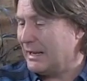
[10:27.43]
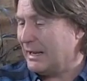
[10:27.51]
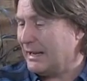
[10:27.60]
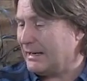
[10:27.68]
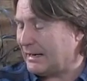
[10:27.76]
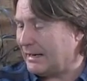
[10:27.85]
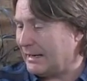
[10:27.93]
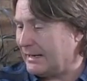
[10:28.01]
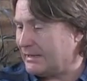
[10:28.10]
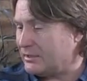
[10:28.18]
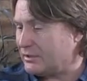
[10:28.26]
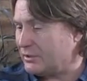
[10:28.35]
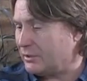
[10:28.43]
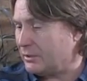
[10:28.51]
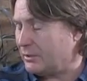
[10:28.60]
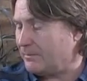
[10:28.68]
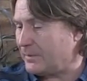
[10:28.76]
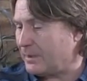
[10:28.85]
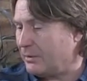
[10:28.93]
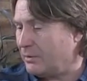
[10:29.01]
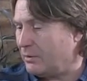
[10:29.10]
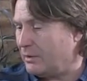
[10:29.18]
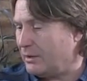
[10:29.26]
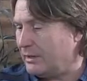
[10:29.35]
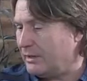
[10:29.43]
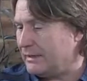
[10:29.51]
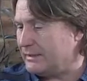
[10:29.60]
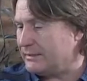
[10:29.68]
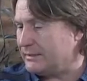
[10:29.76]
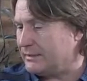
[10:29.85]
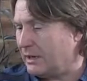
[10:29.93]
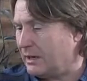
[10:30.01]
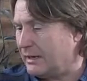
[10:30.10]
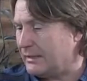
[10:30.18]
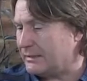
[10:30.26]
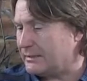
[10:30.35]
in clay soil and all the leaves died.